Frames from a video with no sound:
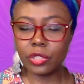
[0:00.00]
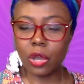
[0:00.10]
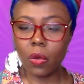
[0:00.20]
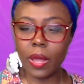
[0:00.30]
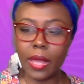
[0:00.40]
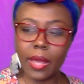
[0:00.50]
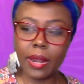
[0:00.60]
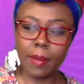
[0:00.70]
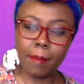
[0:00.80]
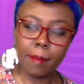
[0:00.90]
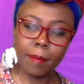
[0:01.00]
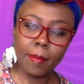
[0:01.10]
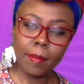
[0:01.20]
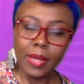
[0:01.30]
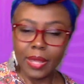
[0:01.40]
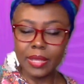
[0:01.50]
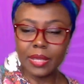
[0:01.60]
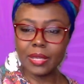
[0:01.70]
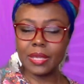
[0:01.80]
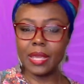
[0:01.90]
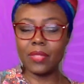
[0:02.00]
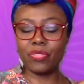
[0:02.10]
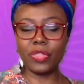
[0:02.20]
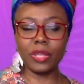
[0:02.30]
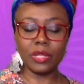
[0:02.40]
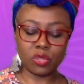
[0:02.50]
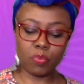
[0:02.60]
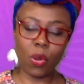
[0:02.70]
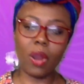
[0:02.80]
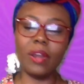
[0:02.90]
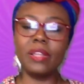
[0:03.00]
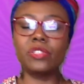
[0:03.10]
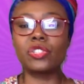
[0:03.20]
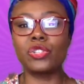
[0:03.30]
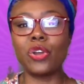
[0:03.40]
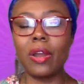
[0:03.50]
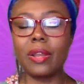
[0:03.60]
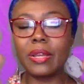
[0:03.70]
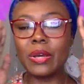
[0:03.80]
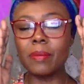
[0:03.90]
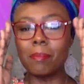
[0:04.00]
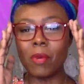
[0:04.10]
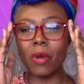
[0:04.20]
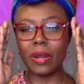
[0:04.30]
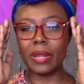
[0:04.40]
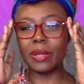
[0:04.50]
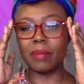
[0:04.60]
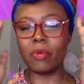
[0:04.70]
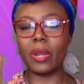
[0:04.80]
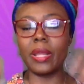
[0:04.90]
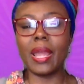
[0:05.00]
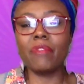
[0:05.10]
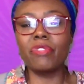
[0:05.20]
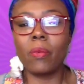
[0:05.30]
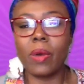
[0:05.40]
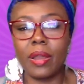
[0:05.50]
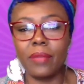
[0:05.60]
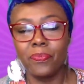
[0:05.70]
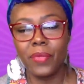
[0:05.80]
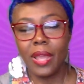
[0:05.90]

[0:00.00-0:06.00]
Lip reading: Go ahead and get this party started. Good morning, everyone.